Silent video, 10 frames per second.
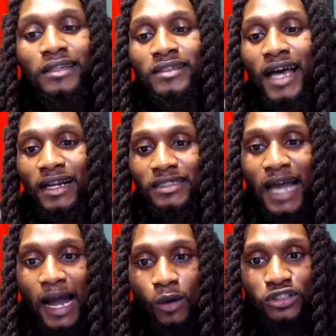That is
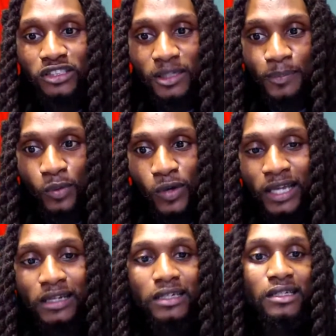how simple
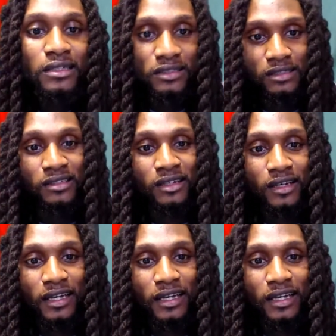and easy